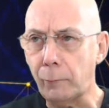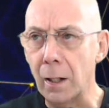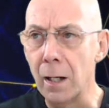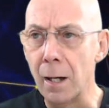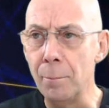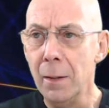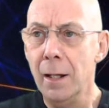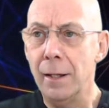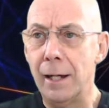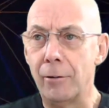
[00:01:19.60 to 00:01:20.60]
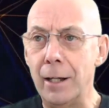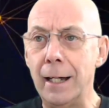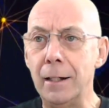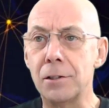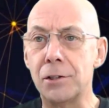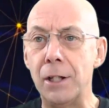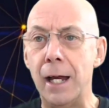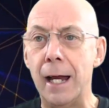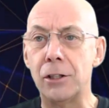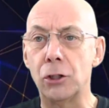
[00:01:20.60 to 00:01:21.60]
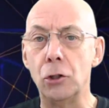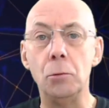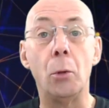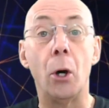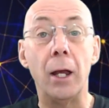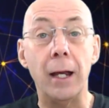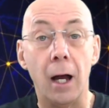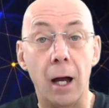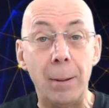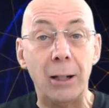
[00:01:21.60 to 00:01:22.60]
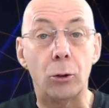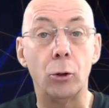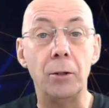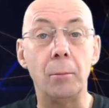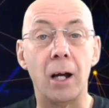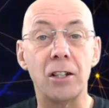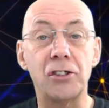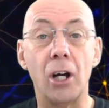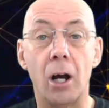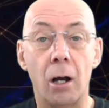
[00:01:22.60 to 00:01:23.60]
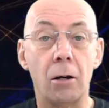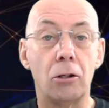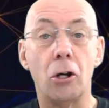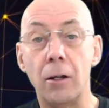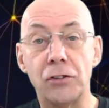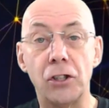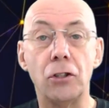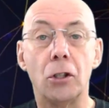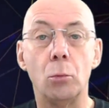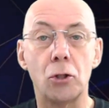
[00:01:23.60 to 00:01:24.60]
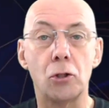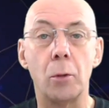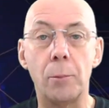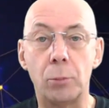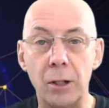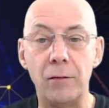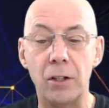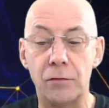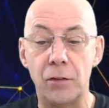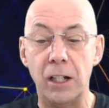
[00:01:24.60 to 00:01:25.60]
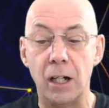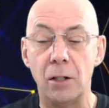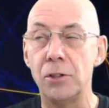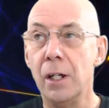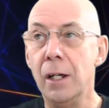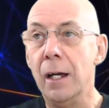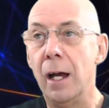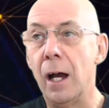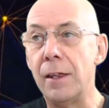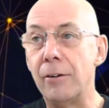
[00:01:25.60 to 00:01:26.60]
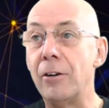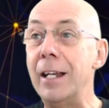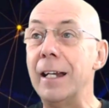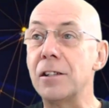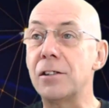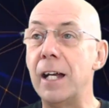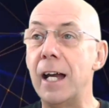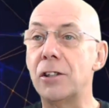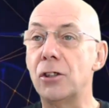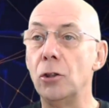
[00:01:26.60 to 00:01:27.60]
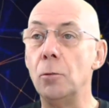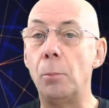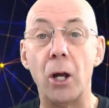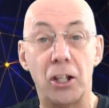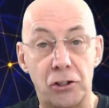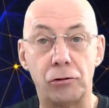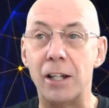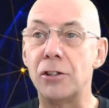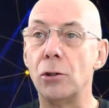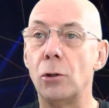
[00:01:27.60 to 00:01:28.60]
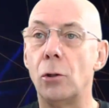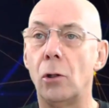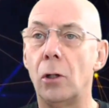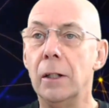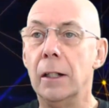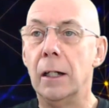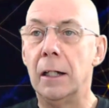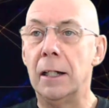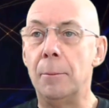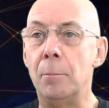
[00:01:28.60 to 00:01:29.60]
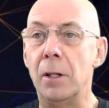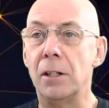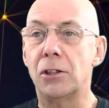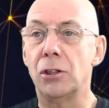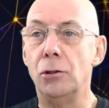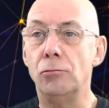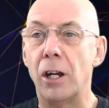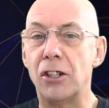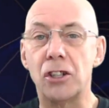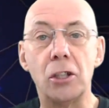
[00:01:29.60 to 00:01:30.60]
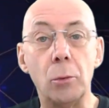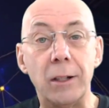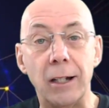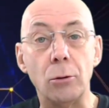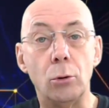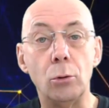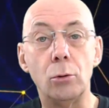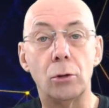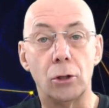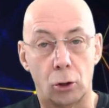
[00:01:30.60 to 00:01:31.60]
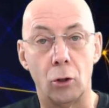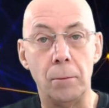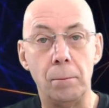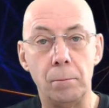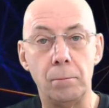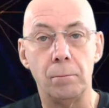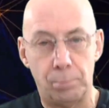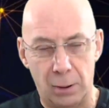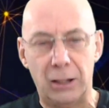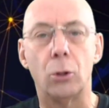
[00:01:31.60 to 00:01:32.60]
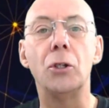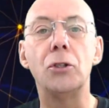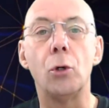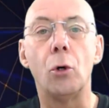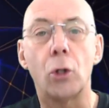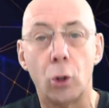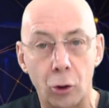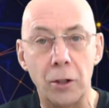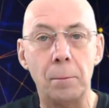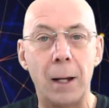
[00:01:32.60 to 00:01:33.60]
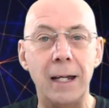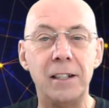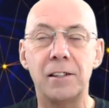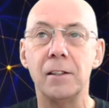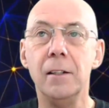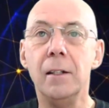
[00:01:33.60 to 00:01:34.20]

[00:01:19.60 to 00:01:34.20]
There are links there to my Bitcoin Master archive, so you can watch all my previous videos. There are links there to buy a Trezor, to register with local Bitcoins or Coinbase.